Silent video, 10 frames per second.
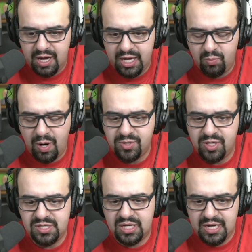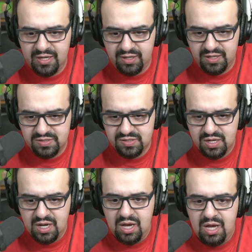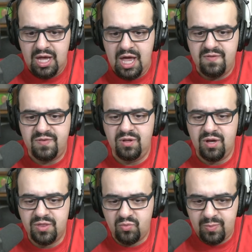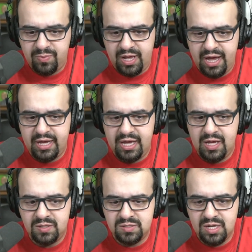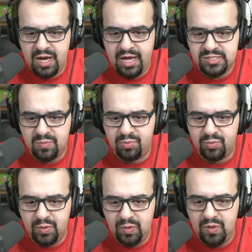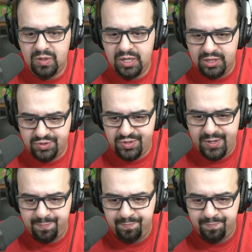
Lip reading: He ruptured his Achilles, and if you look at the replay, it's a brutal looking injury.